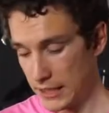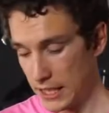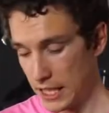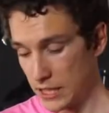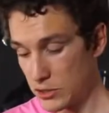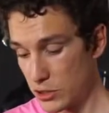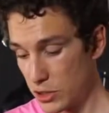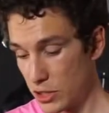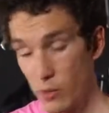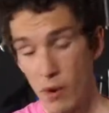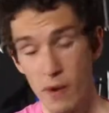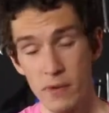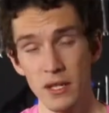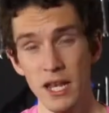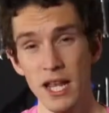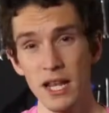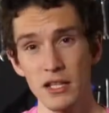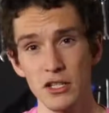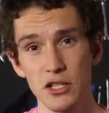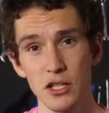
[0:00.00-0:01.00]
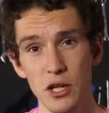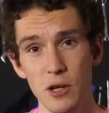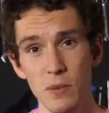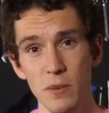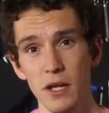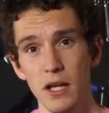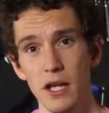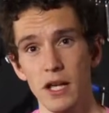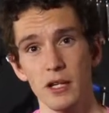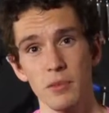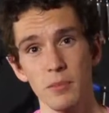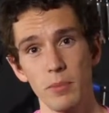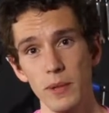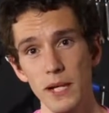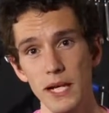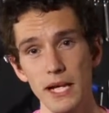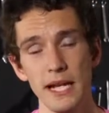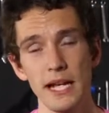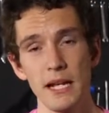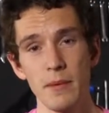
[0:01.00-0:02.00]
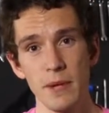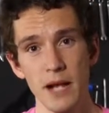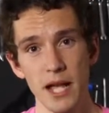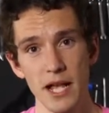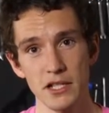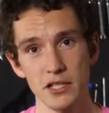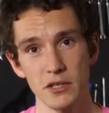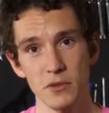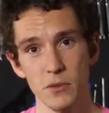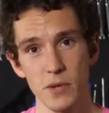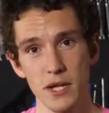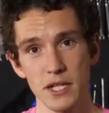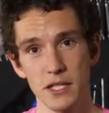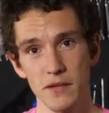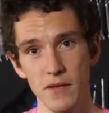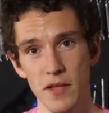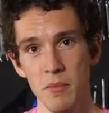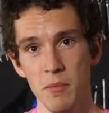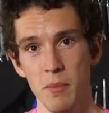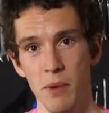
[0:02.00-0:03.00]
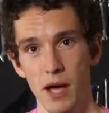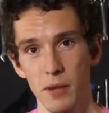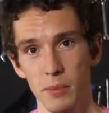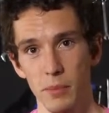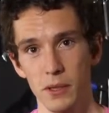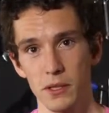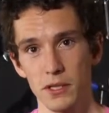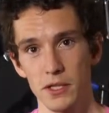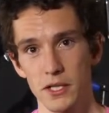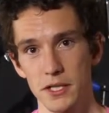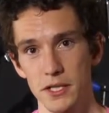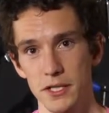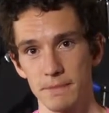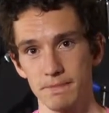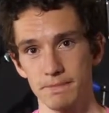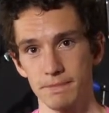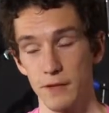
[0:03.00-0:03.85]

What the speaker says: and doing away with an inner tube completely eliminates the risk of impact punctures.